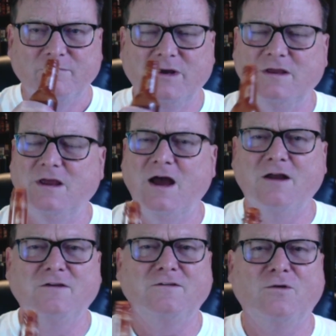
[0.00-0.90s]
But yeah,
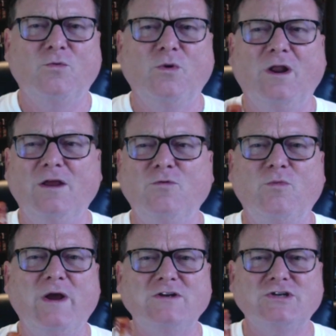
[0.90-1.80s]
just a really
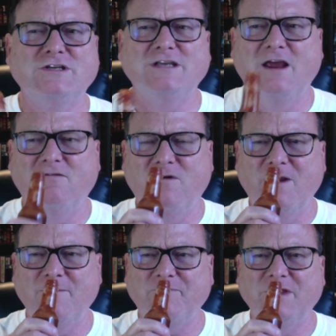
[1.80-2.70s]
rich,
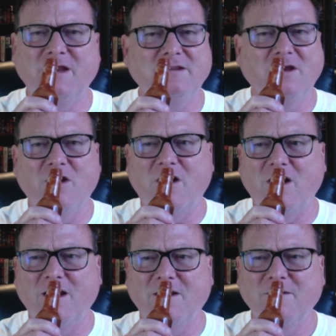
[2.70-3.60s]
savory. You get the
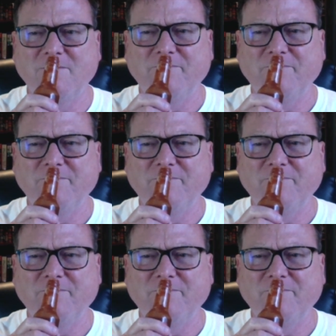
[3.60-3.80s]
garlic.